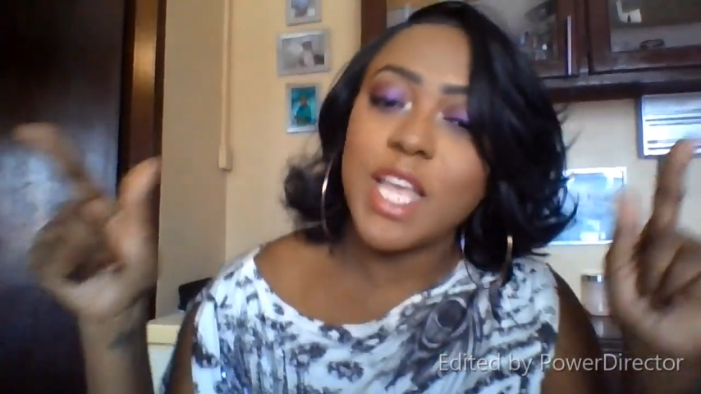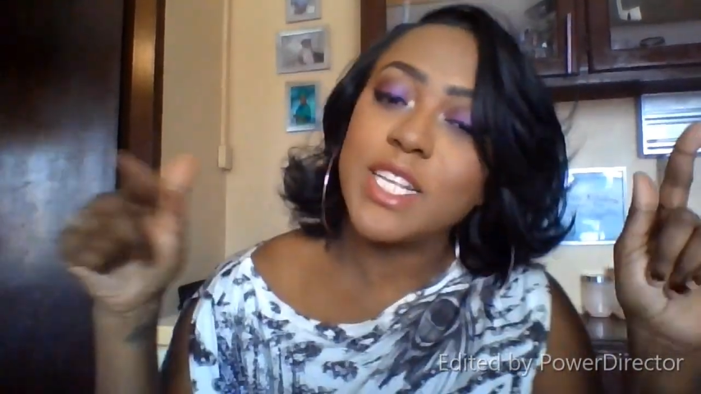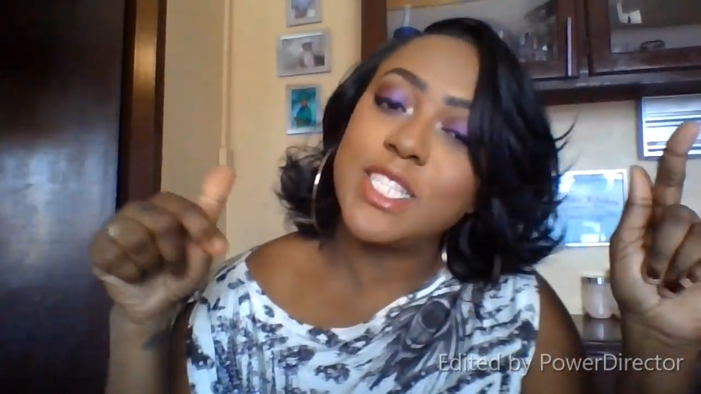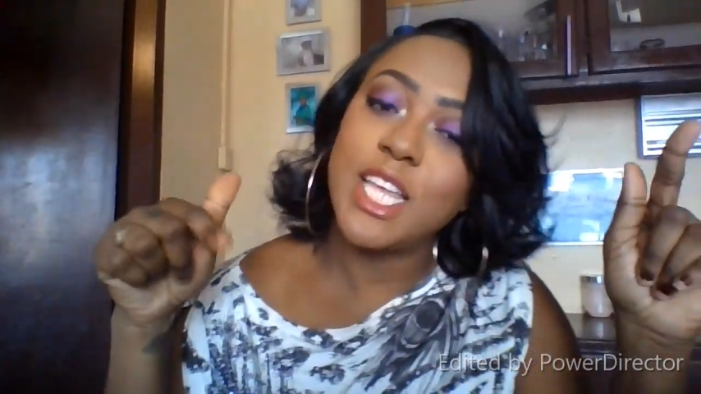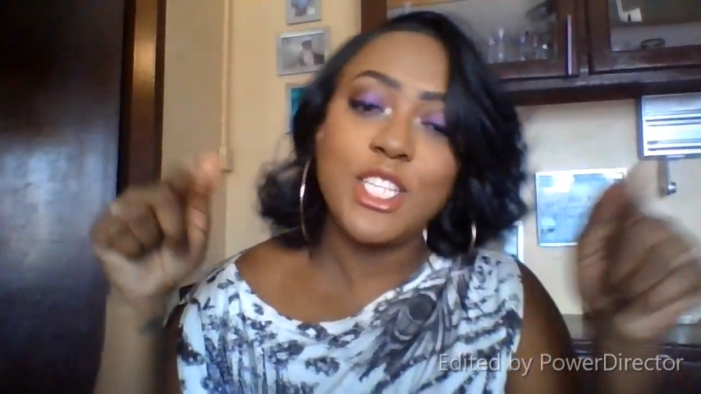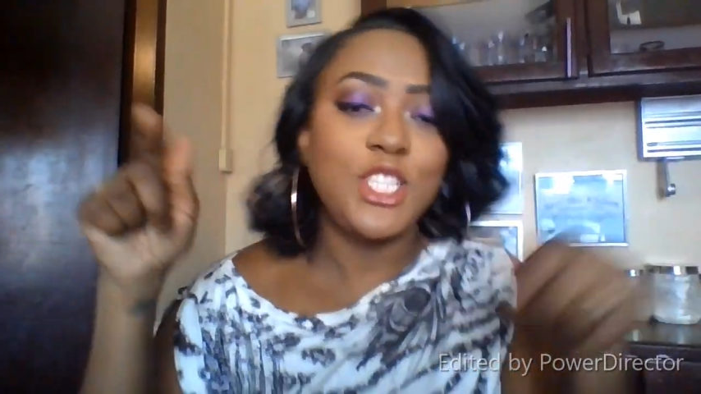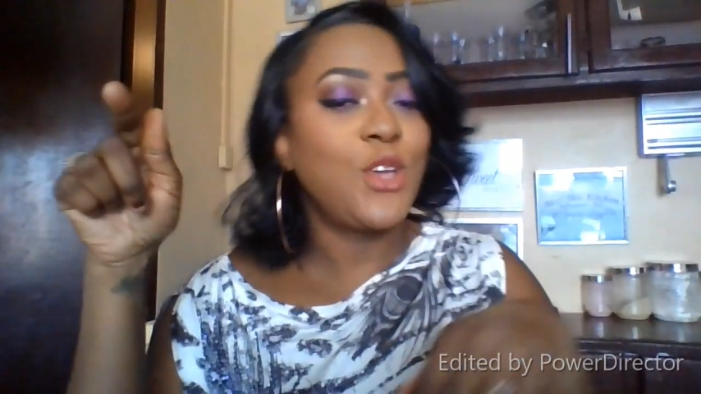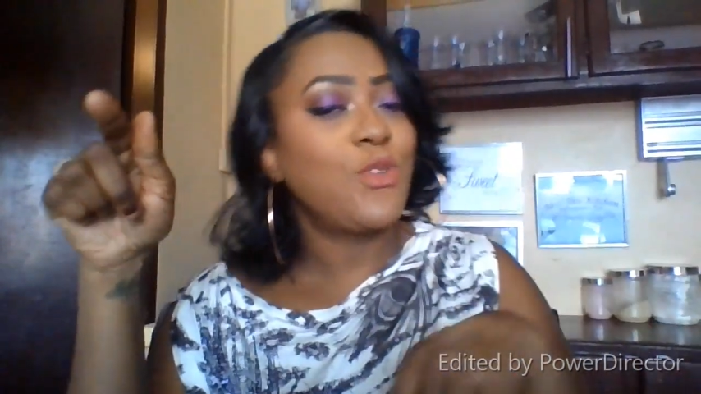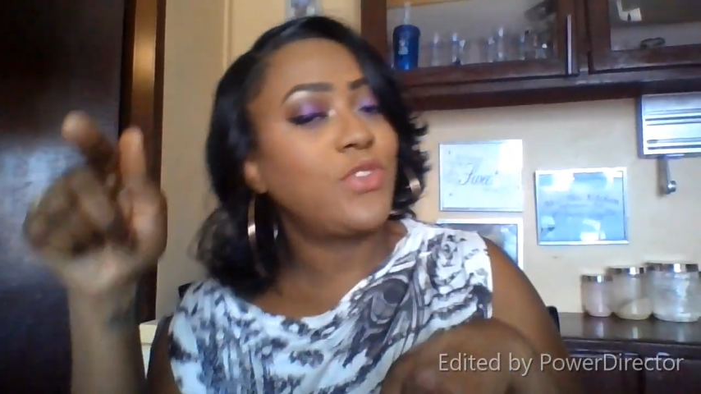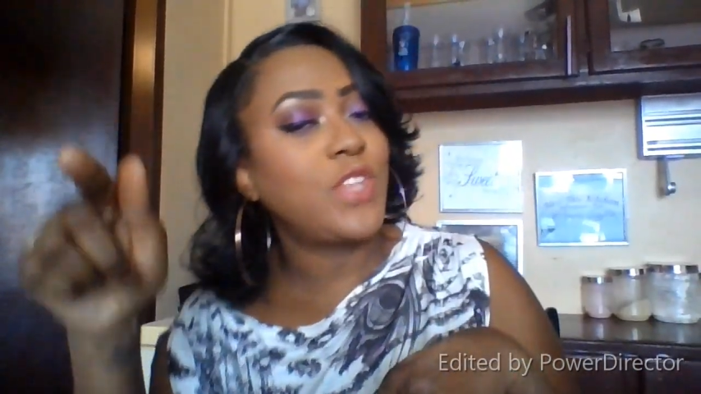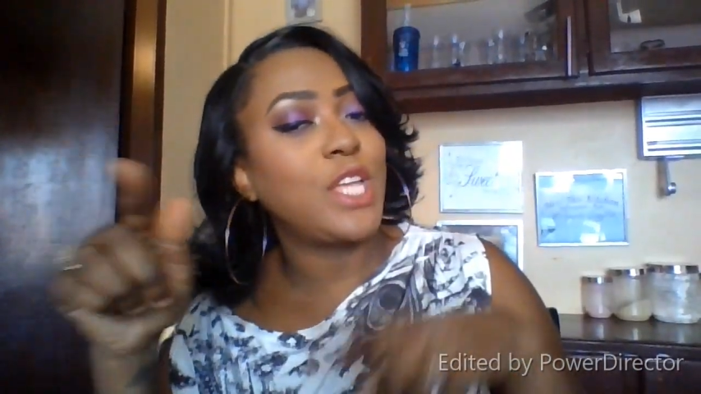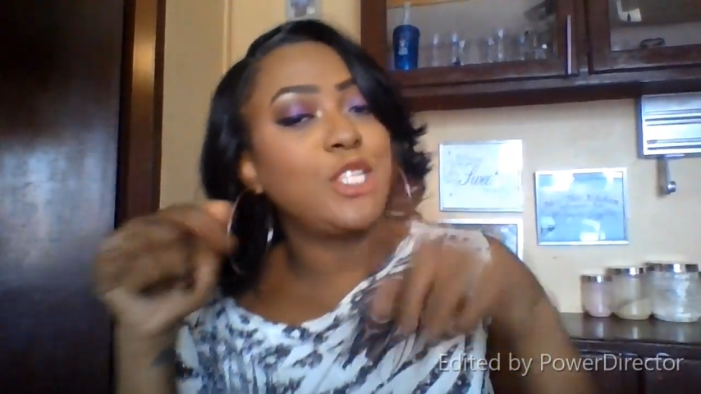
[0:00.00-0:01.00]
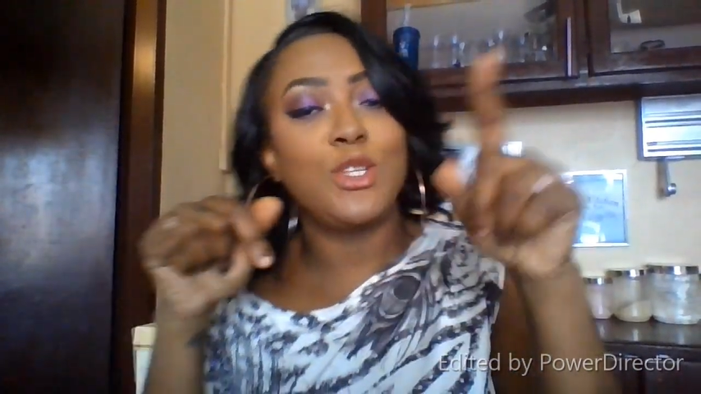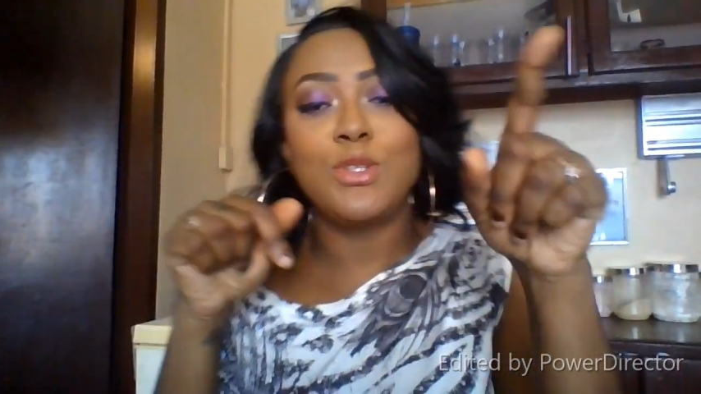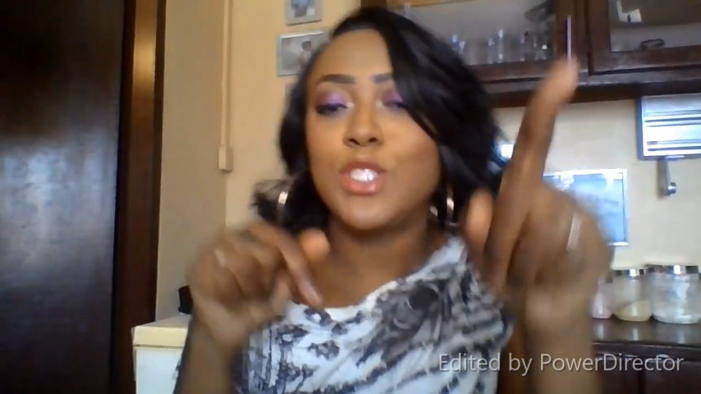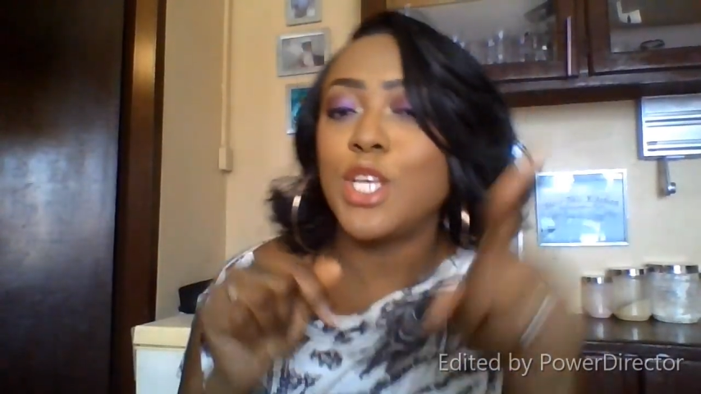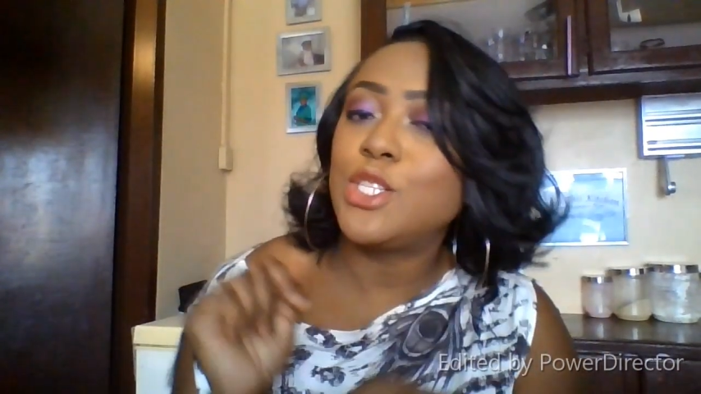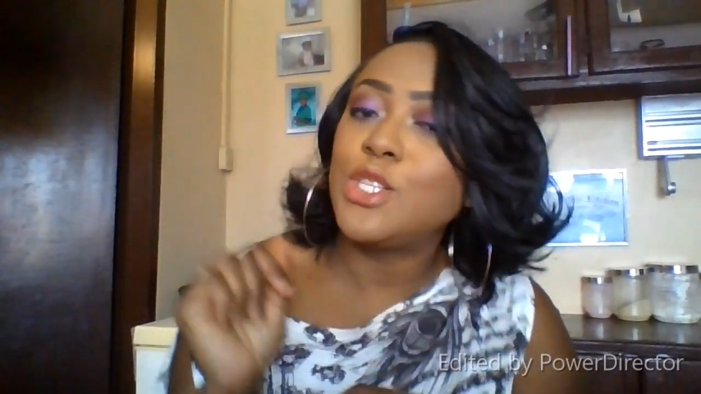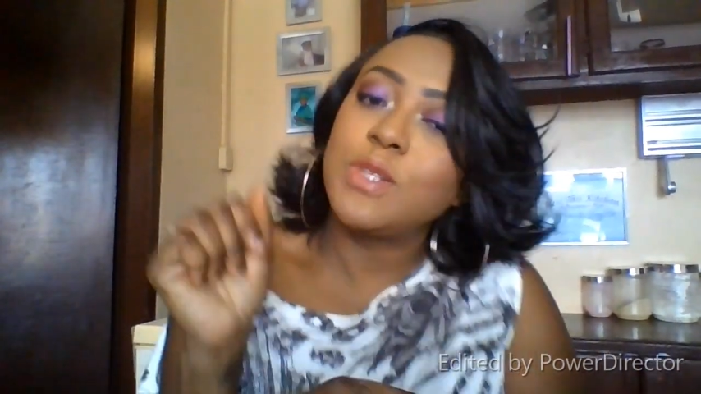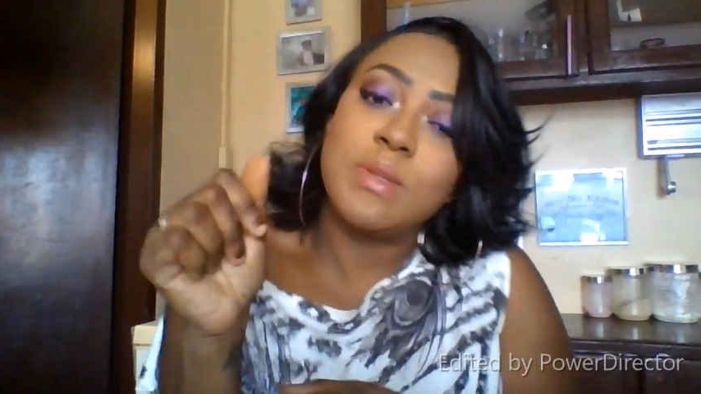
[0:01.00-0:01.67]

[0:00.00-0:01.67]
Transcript: Stay tuned, stay tuned, stay tuned.